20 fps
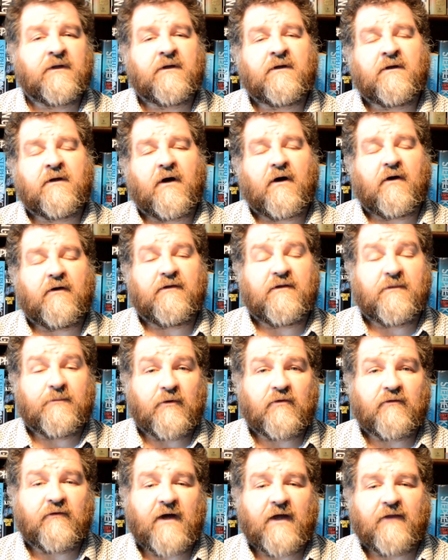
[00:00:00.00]
or in the
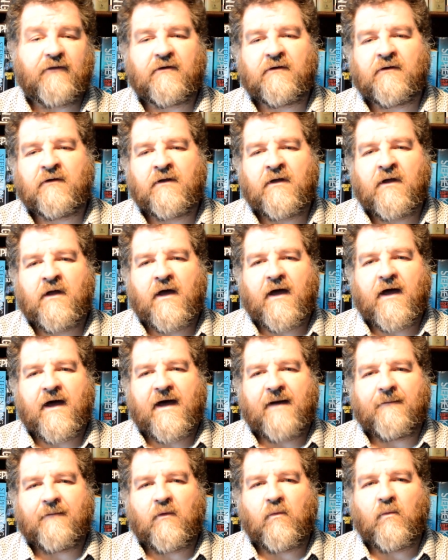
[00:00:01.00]
book rather.
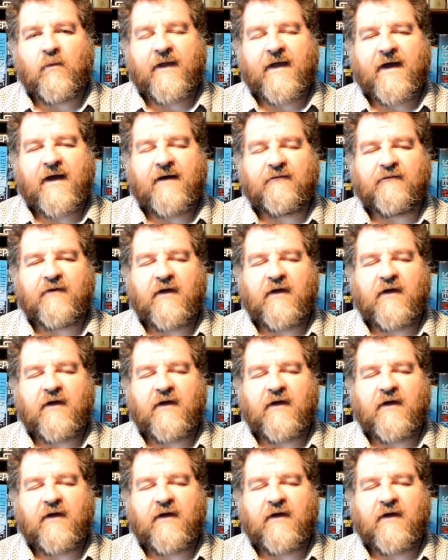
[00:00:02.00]
We have a